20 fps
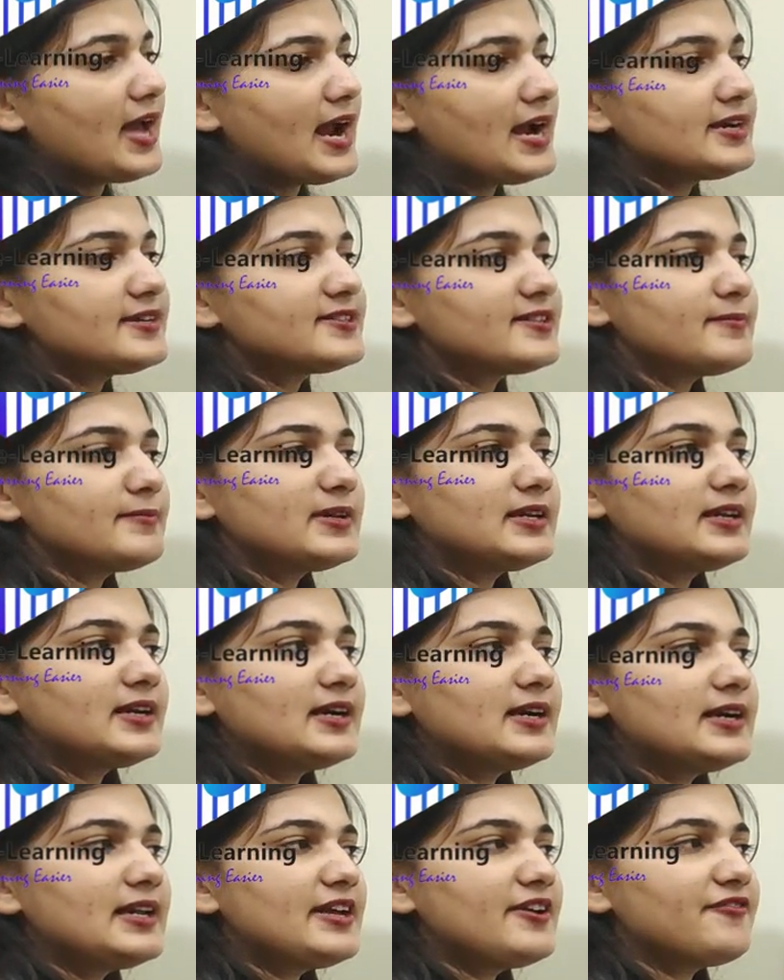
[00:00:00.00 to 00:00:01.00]
And
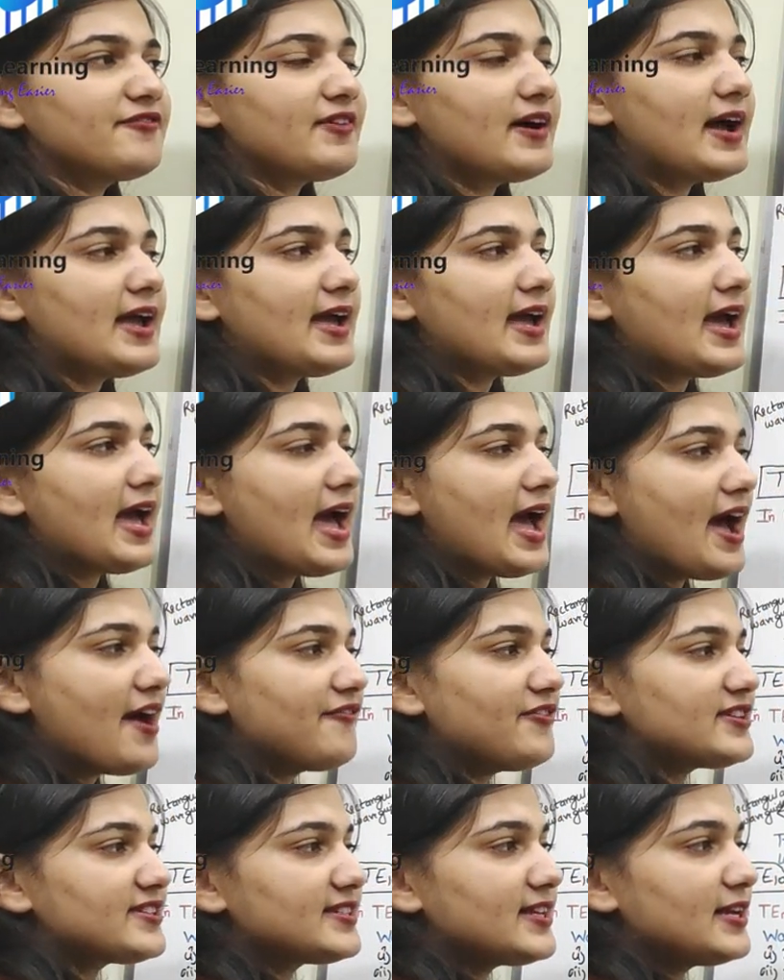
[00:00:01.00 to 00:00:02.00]
similarly, if I
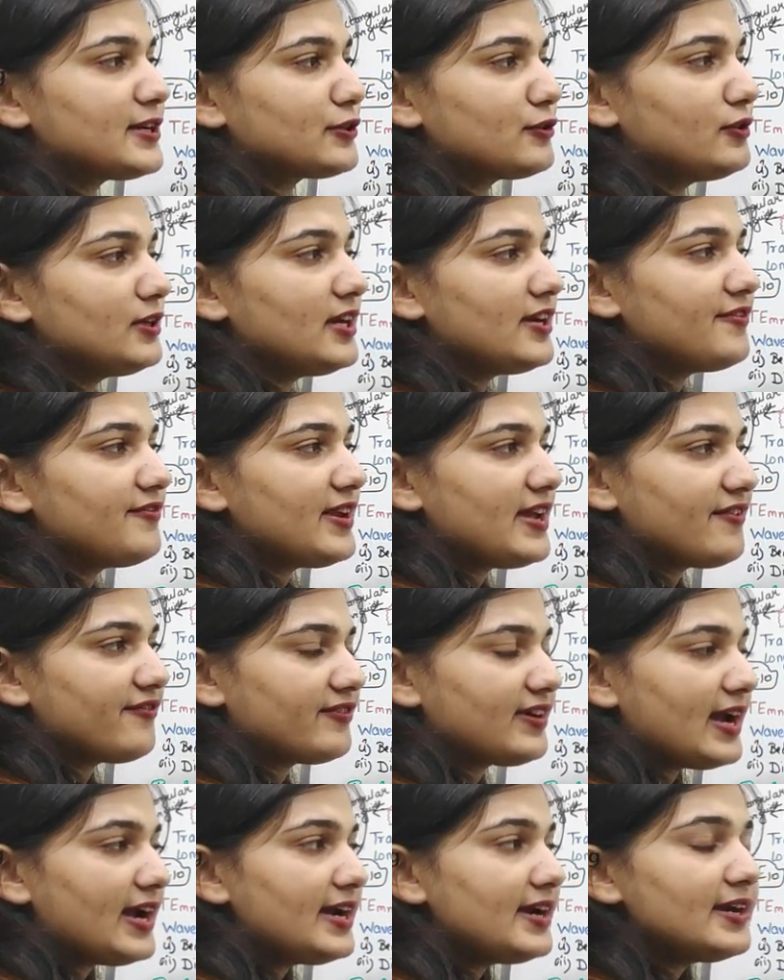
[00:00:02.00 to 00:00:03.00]
have a circular
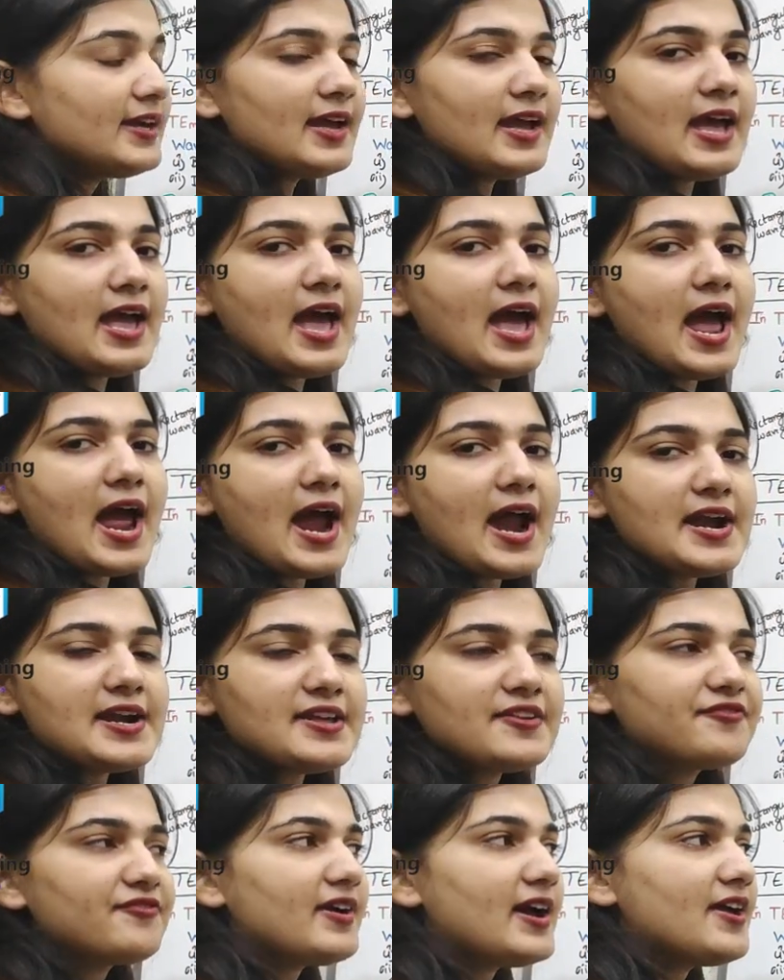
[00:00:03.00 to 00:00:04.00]
waveguide
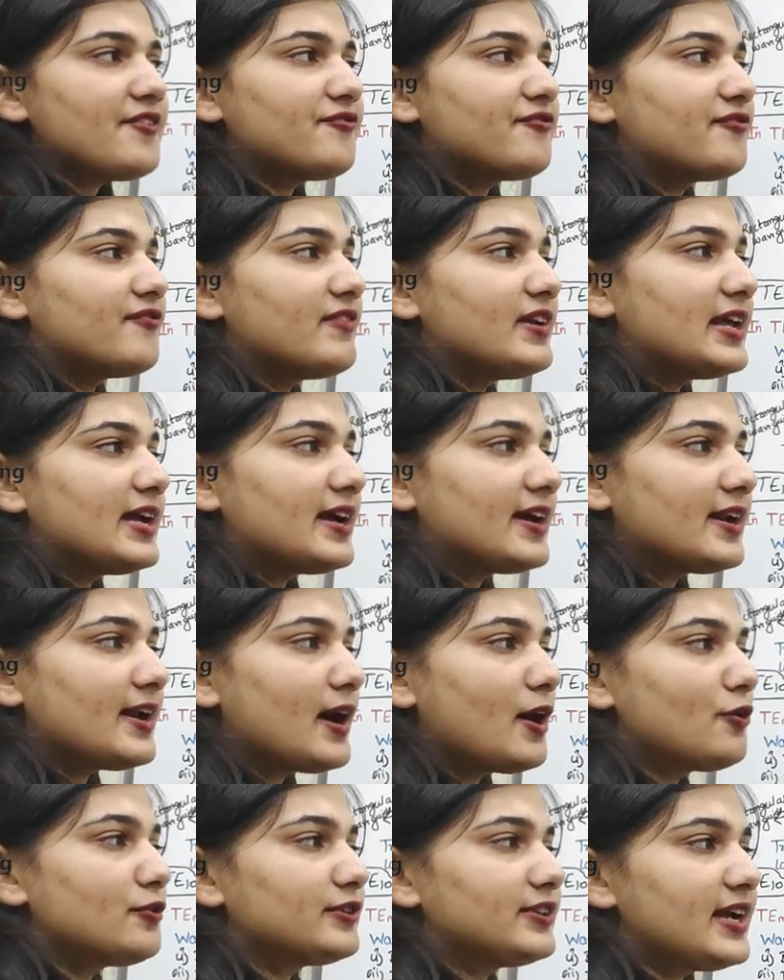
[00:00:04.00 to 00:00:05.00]
and if I flare
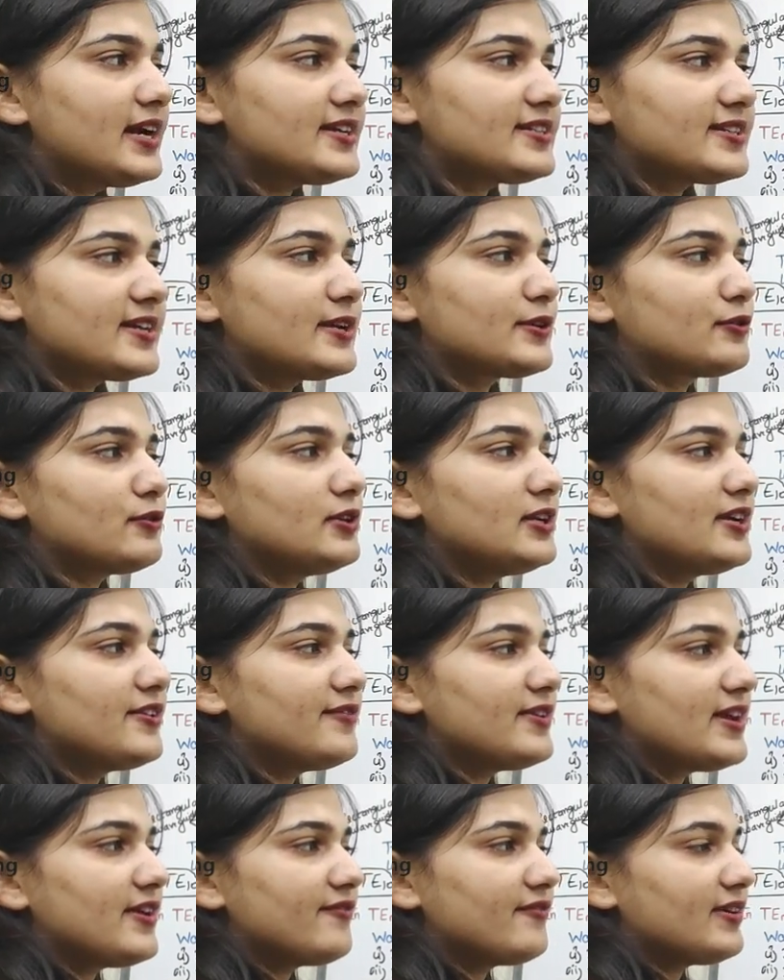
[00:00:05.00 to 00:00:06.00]
out that circular
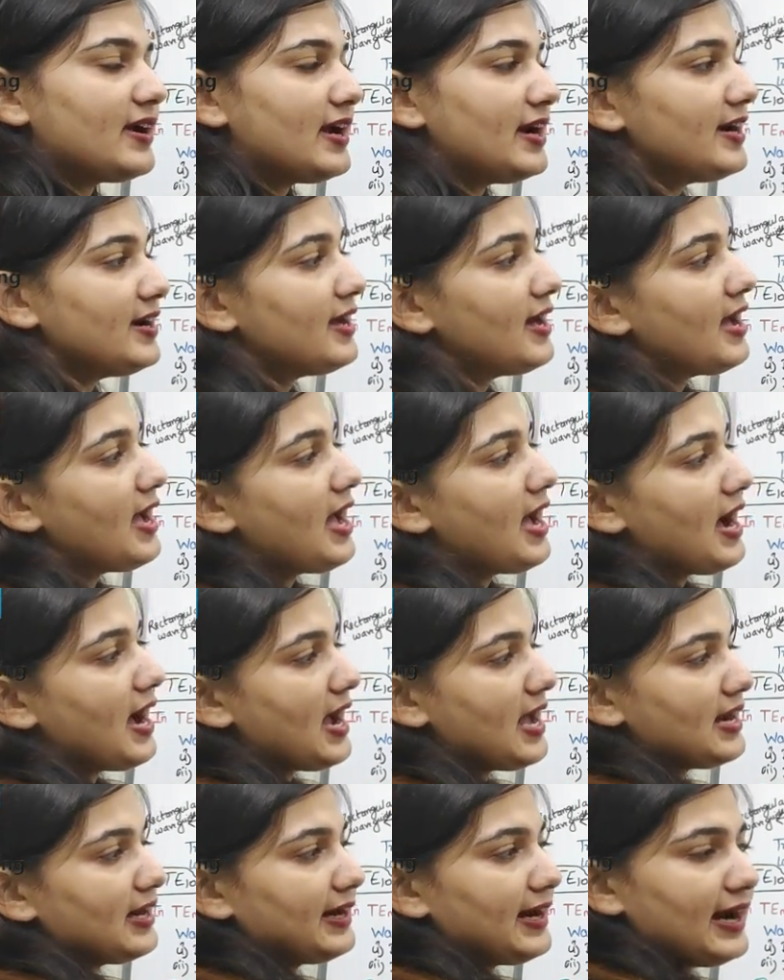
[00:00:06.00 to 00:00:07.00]
waveguide,
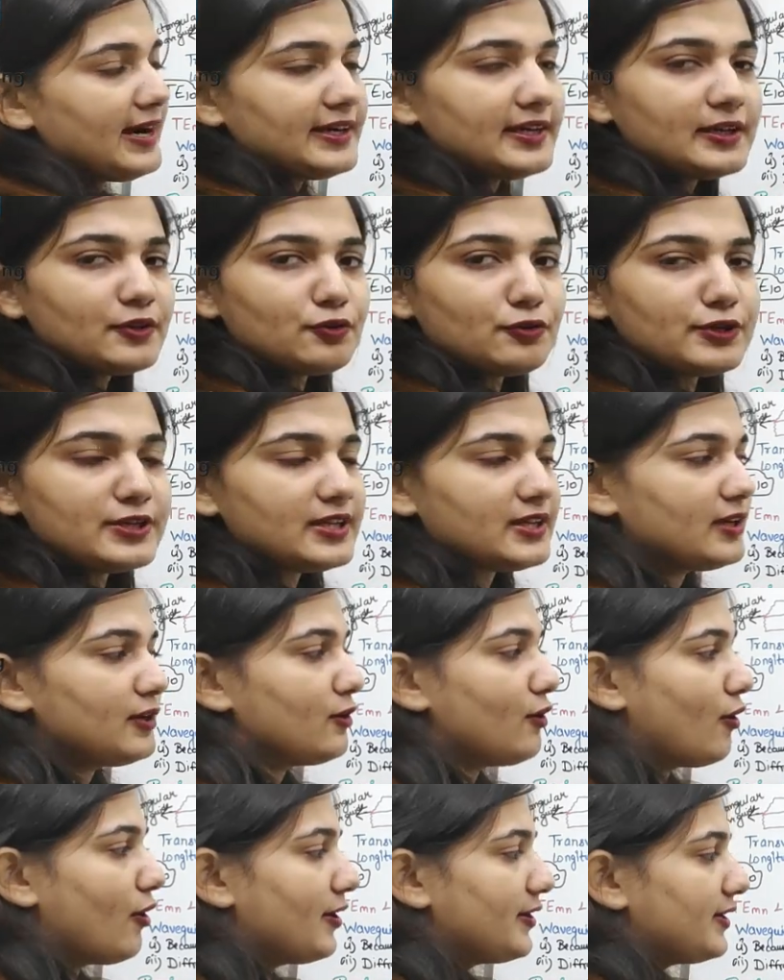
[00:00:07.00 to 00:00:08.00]
I'll get a
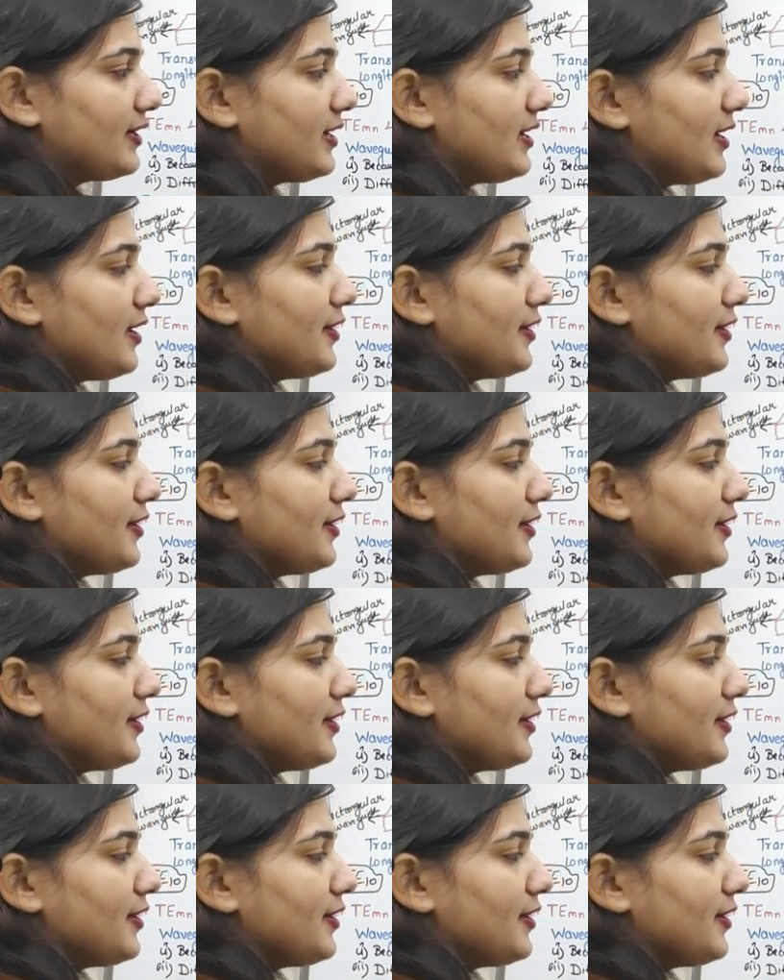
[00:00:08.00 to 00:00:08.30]
conical horn.